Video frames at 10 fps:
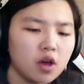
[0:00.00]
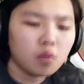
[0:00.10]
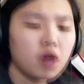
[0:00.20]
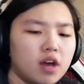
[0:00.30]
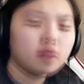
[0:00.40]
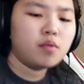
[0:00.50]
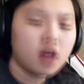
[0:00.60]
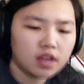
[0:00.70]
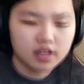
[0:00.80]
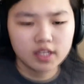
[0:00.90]
What?
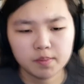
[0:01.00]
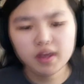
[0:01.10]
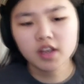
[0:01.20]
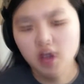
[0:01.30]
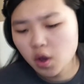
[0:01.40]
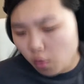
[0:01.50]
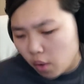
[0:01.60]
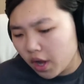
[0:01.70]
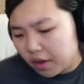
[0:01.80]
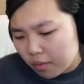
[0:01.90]
What? It's burger.
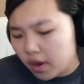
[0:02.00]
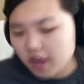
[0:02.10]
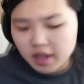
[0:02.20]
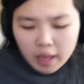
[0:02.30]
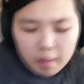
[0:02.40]
What? What?